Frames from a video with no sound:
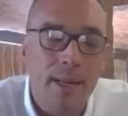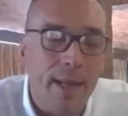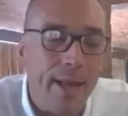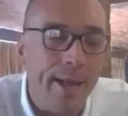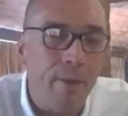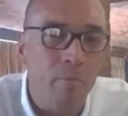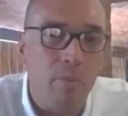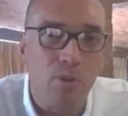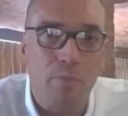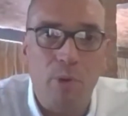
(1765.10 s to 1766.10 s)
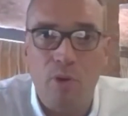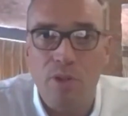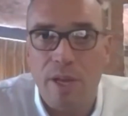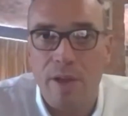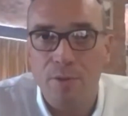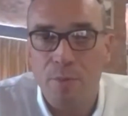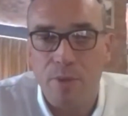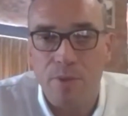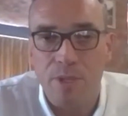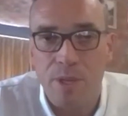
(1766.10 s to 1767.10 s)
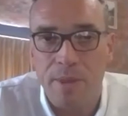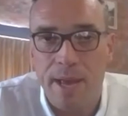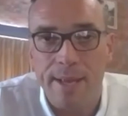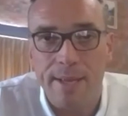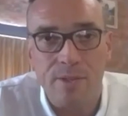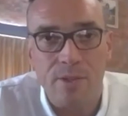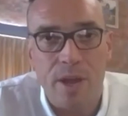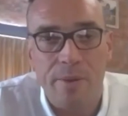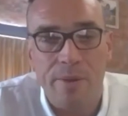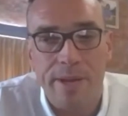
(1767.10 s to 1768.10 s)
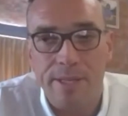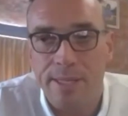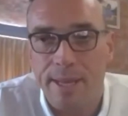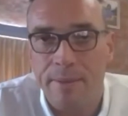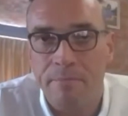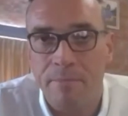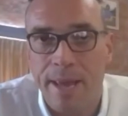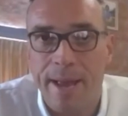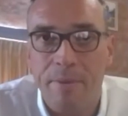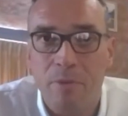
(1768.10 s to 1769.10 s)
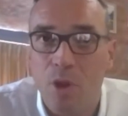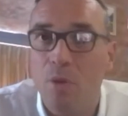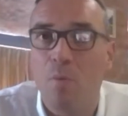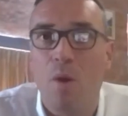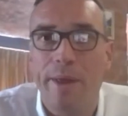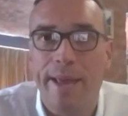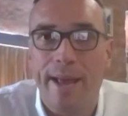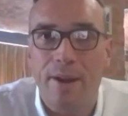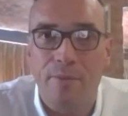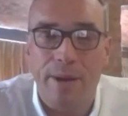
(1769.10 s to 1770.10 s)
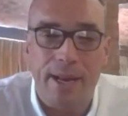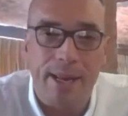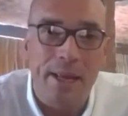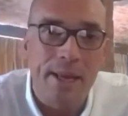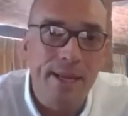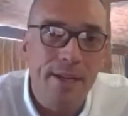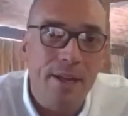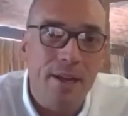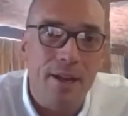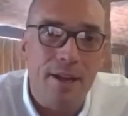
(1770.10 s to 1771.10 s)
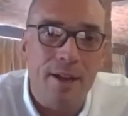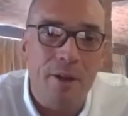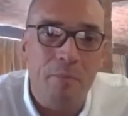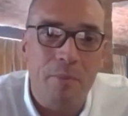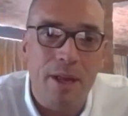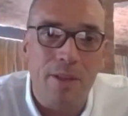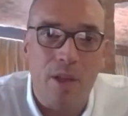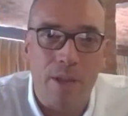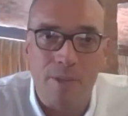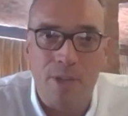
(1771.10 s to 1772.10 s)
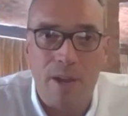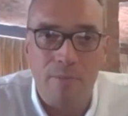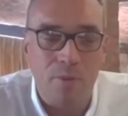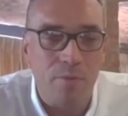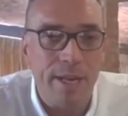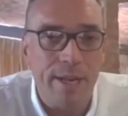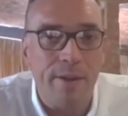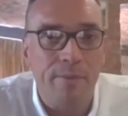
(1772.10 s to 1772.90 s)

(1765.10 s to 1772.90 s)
um, supporting hospitals do that so it's um, yeah doing what we can really yeah. um, at, at, times of need